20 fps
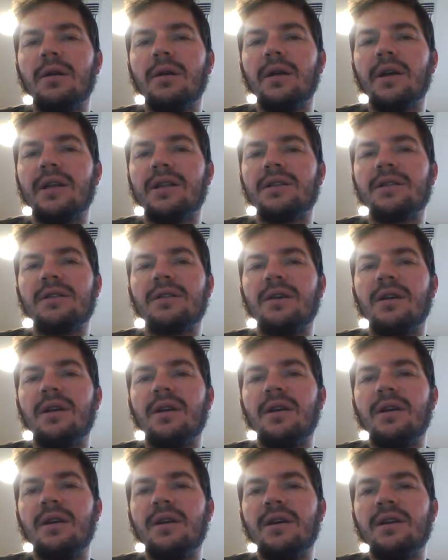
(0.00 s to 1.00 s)
It's
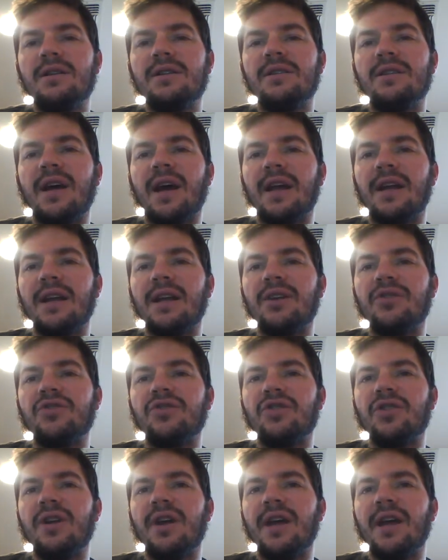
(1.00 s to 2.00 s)

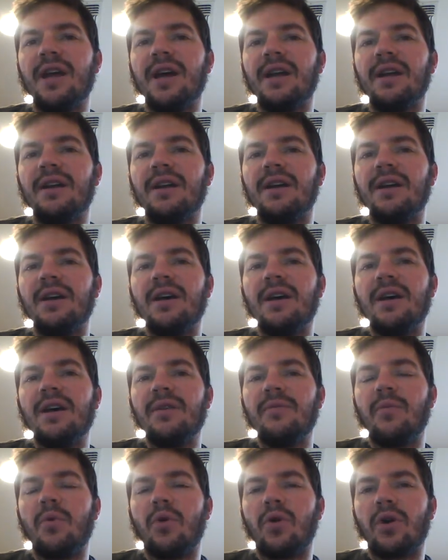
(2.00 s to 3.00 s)
stagnation and
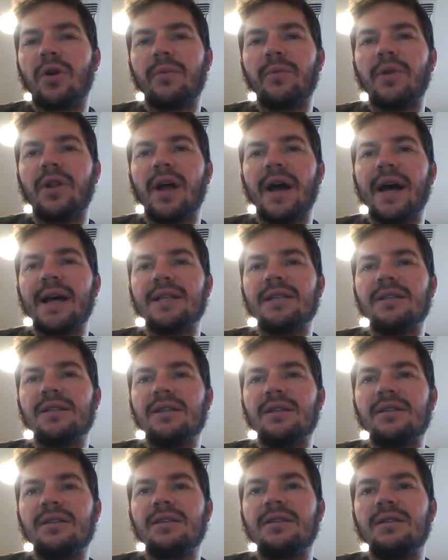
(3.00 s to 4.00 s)
pouring
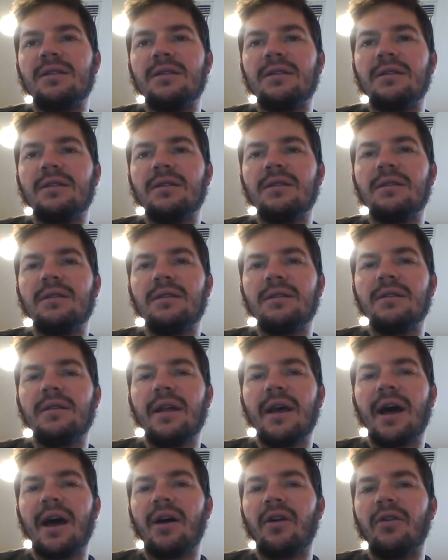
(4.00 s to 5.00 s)
molasses
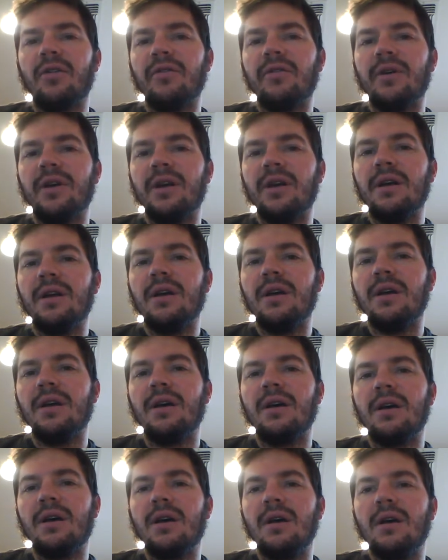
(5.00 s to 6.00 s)
out of a
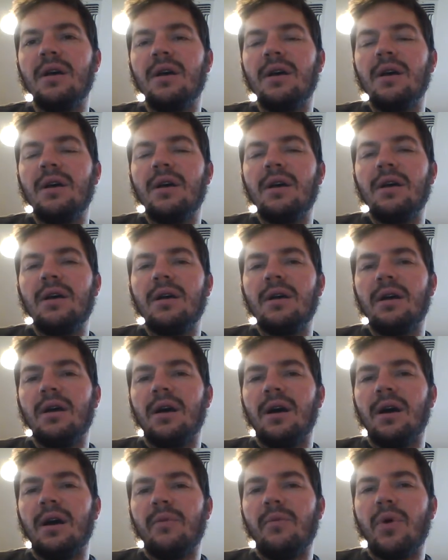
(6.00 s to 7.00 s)

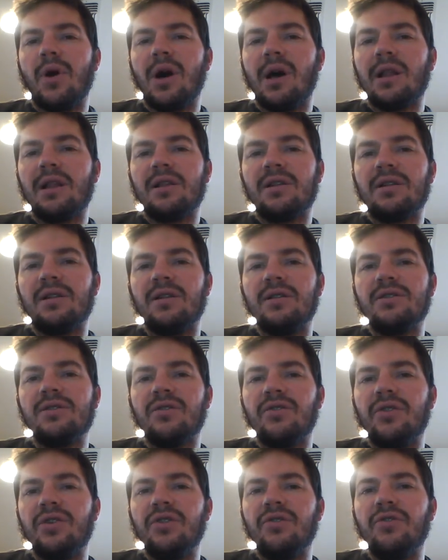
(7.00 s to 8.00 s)
uh, bottle
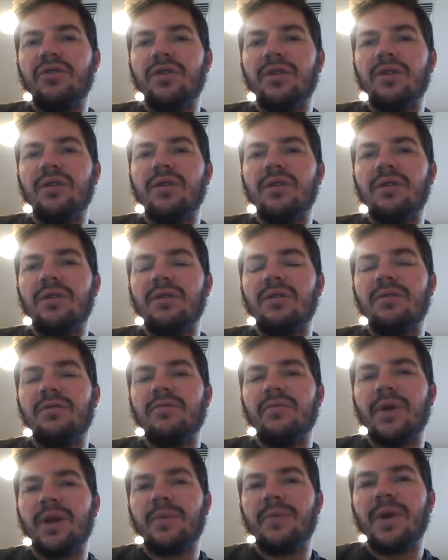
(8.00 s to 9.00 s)
so that you can
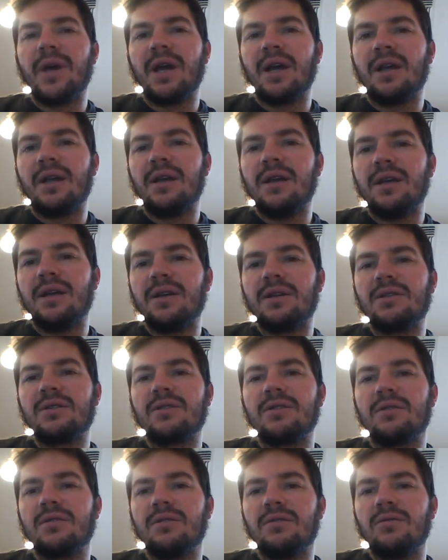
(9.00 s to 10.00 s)
make
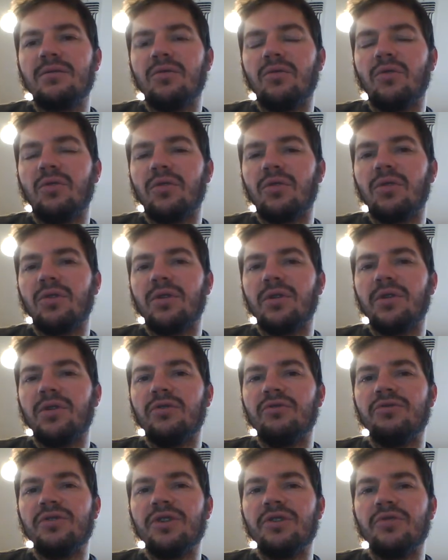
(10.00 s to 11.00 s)
pancakes or
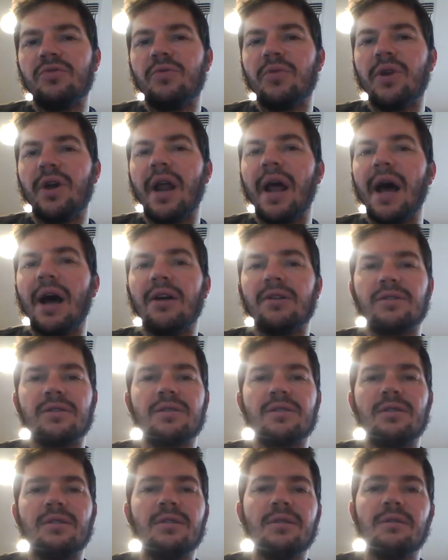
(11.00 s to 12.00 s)
your gingerbread
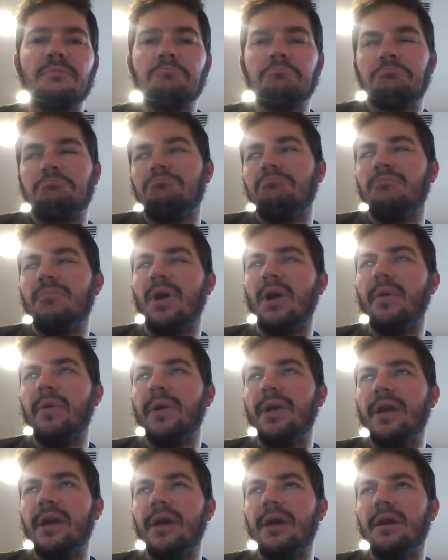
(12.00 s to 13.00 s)
house
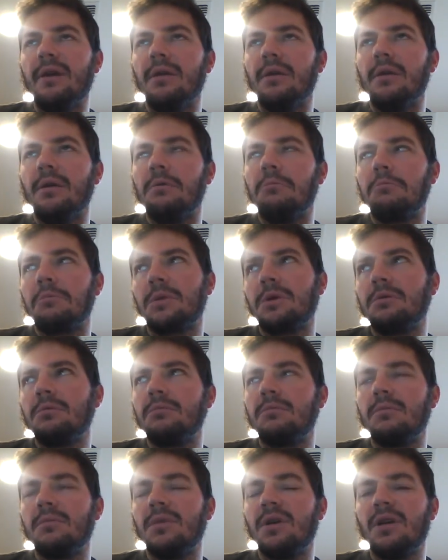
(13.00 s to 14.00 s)
maybe in
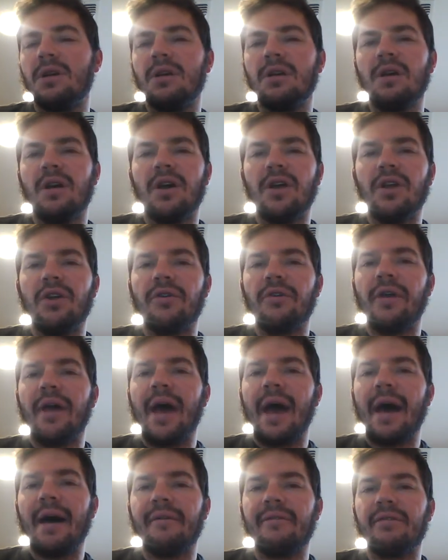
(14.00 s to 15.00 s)
a year and a
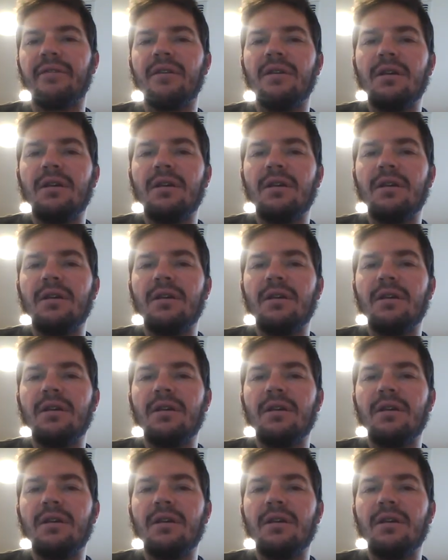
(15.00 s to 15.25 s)
half.